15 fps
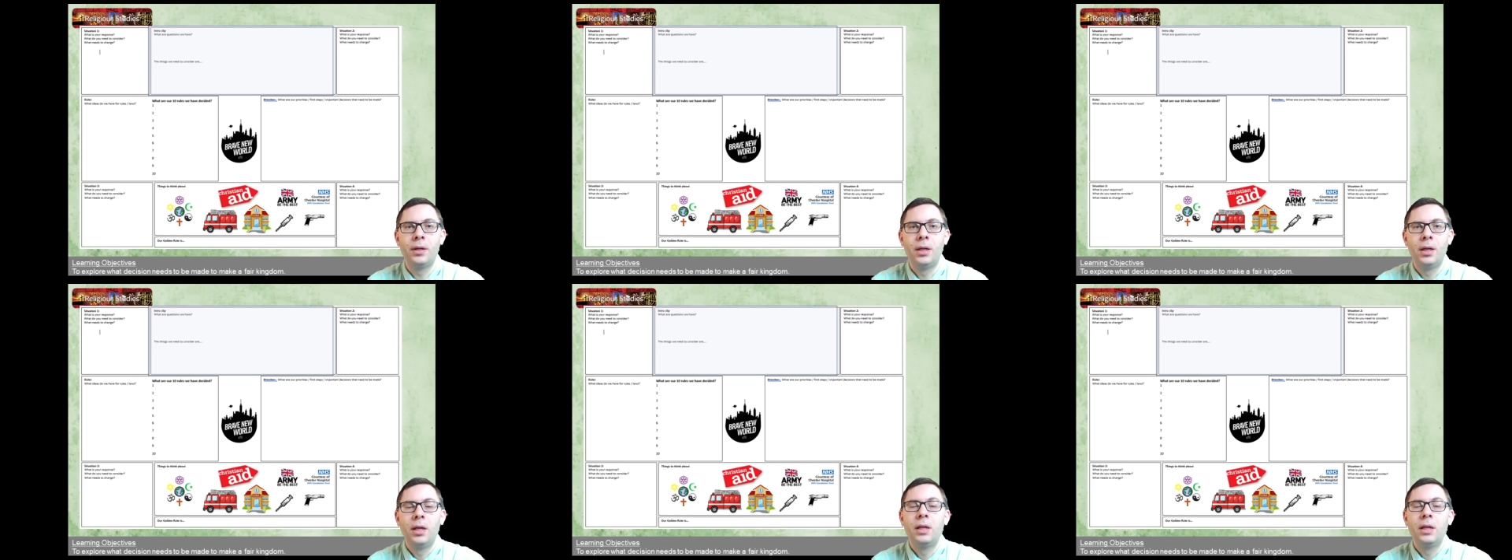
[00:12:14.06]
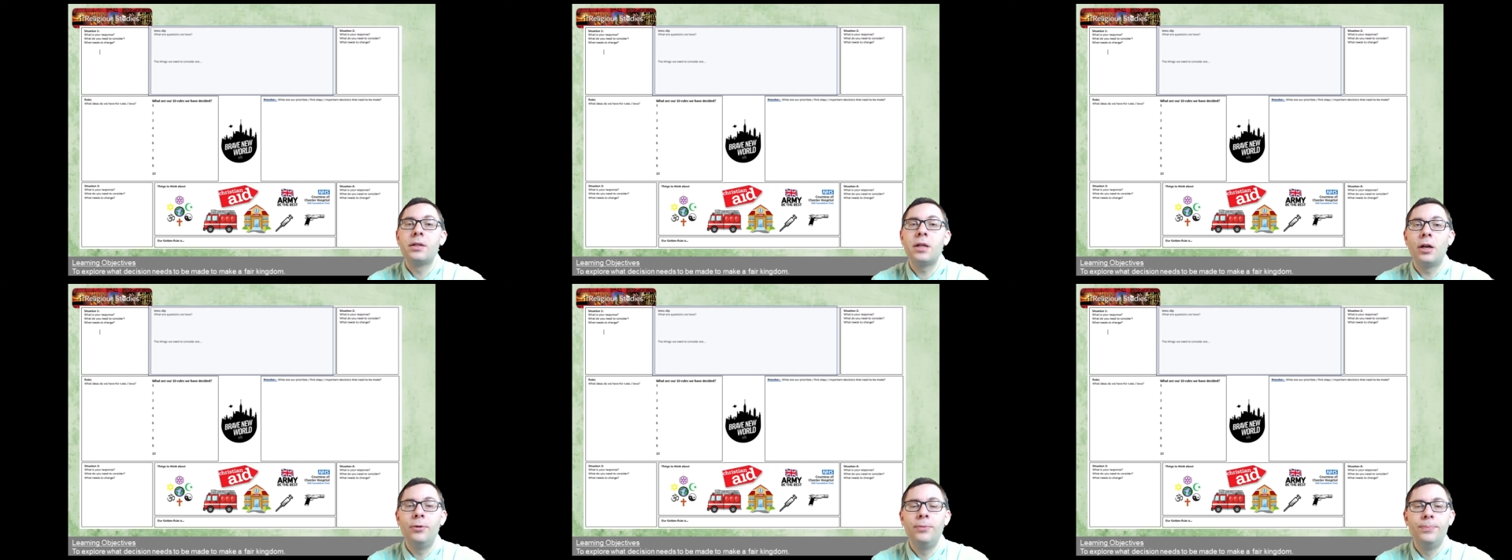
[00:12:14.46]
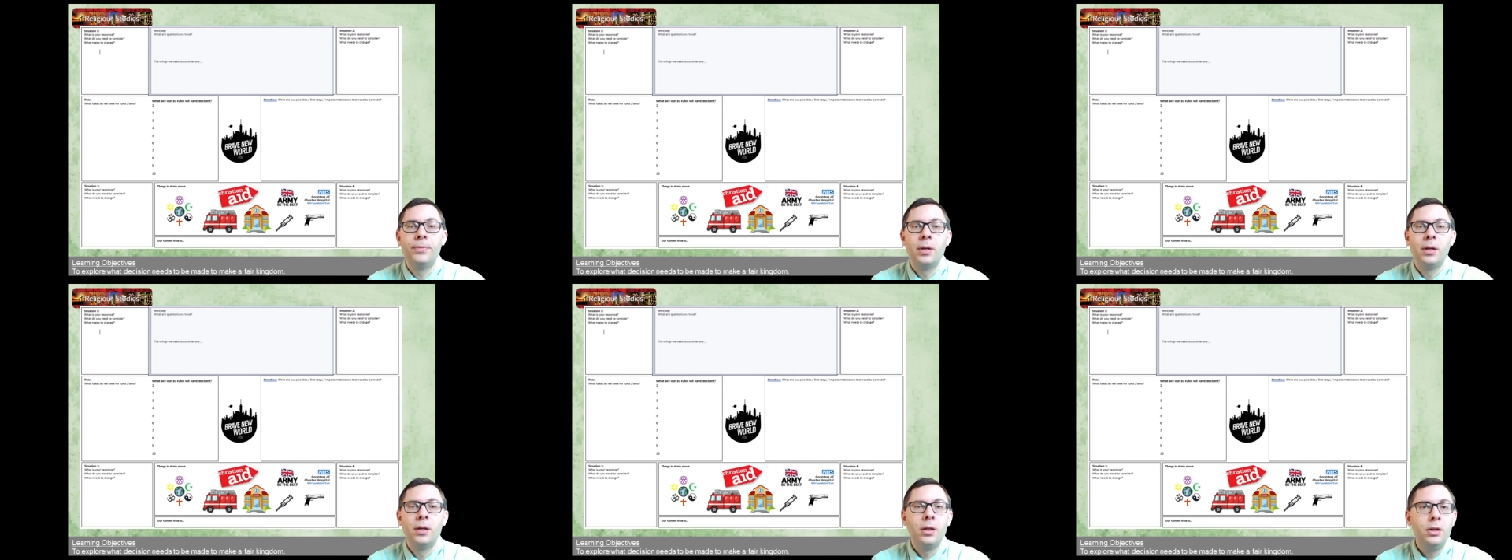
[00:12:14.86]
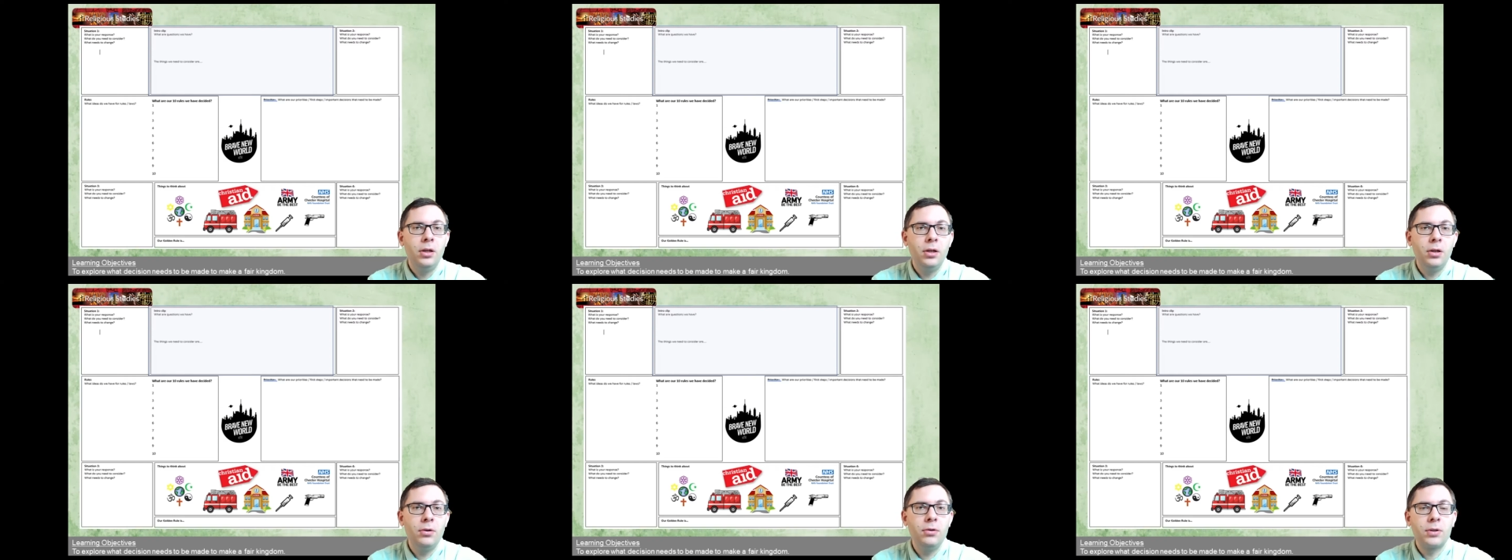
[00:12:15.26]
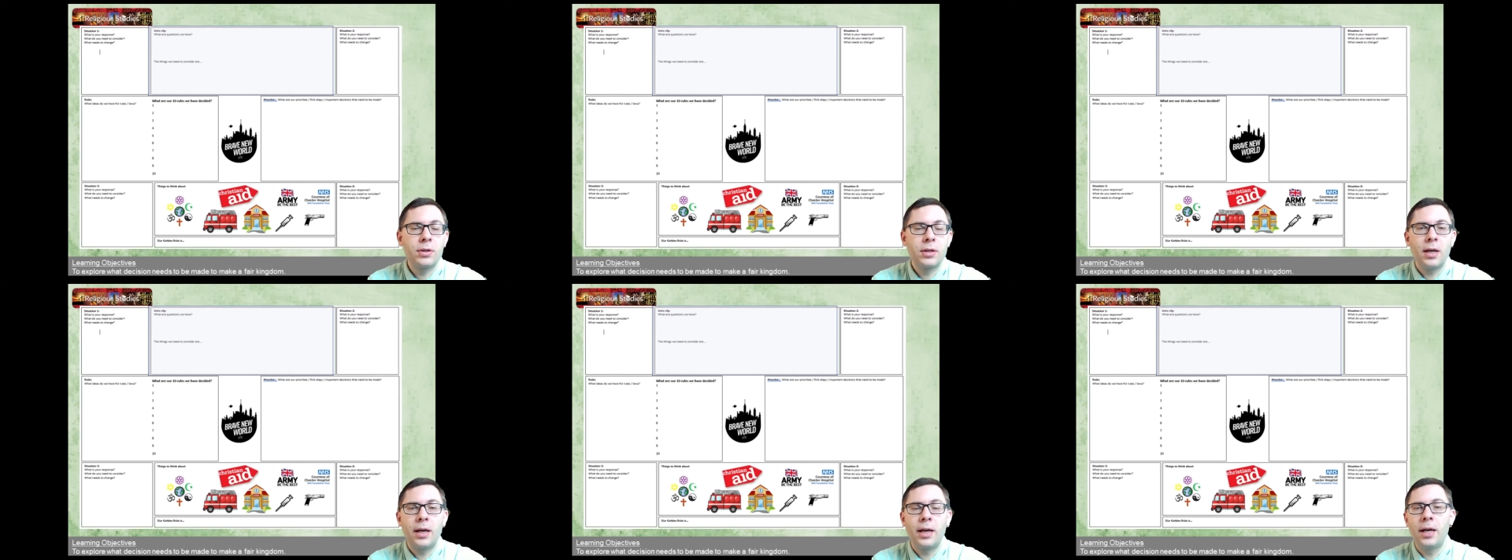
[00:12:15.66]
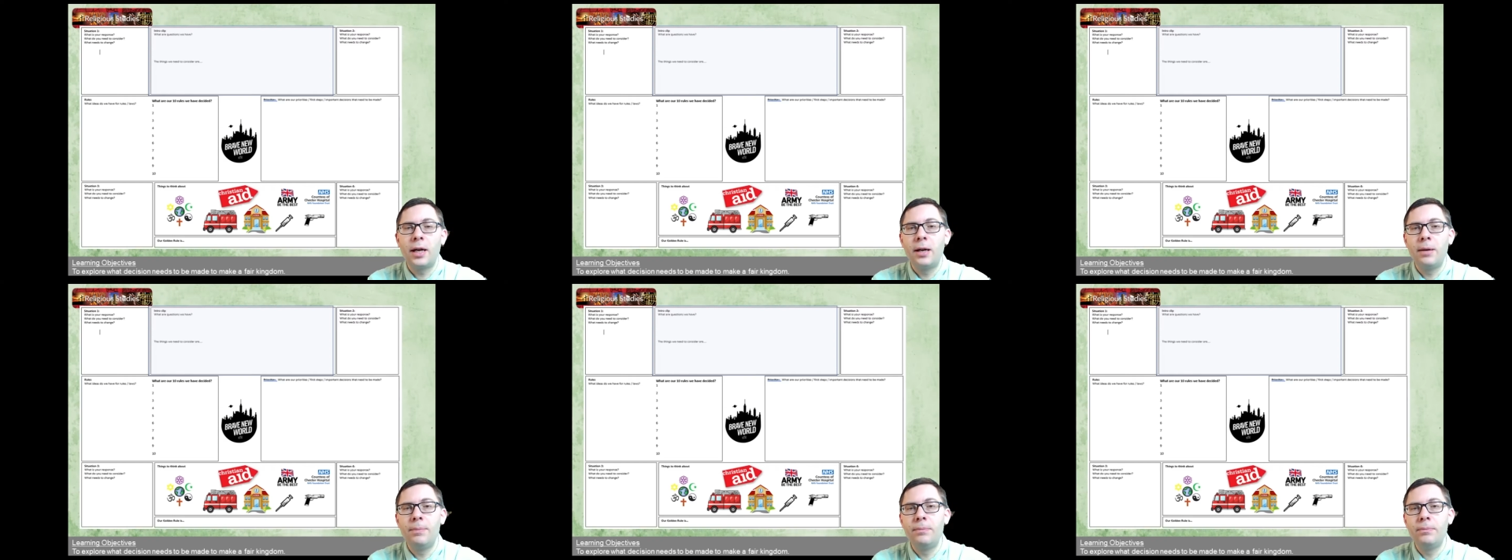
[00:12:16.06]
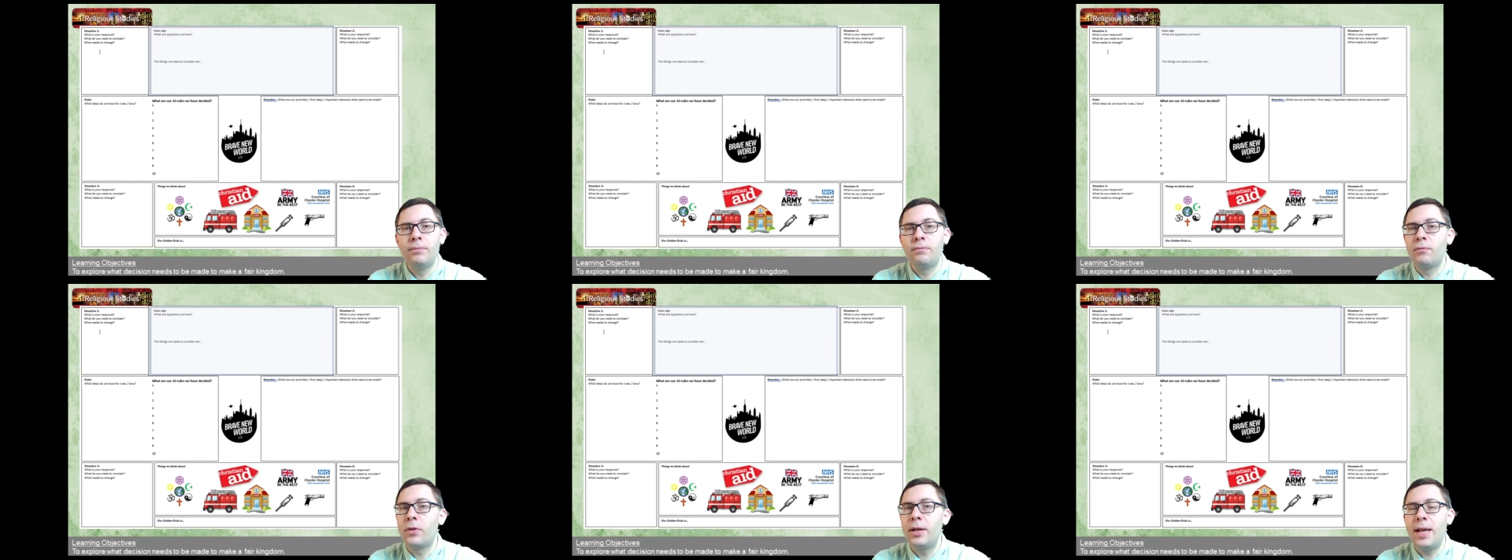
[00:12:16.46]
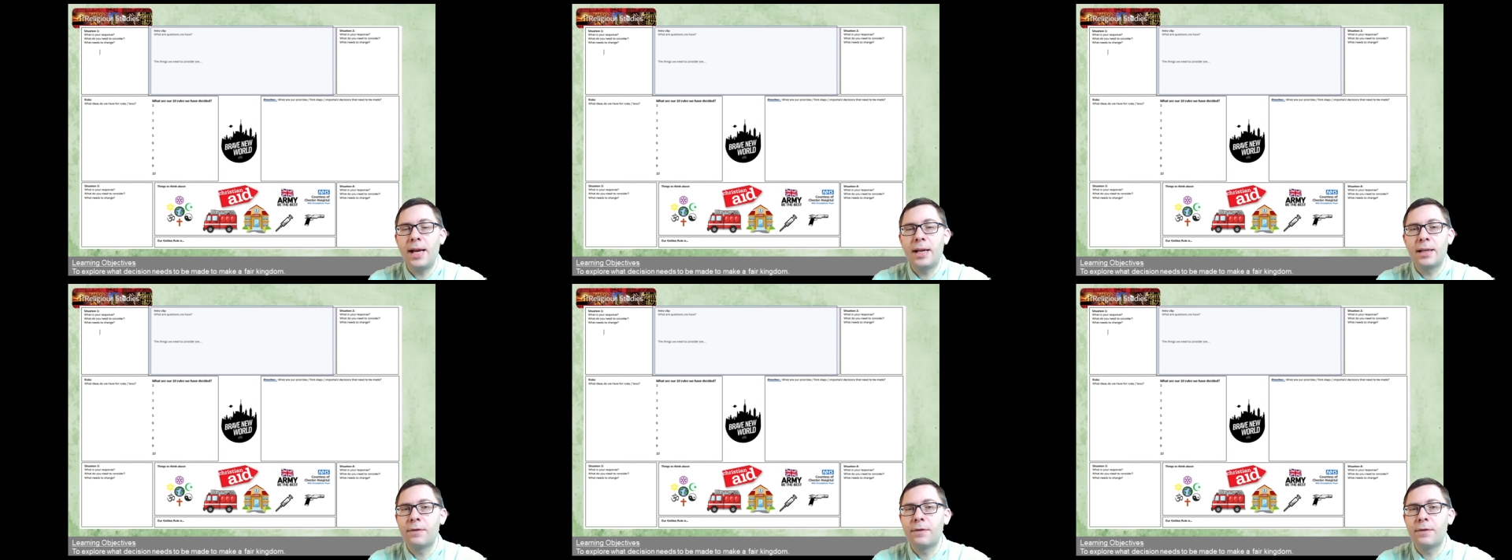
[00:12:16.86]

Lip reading: So use the next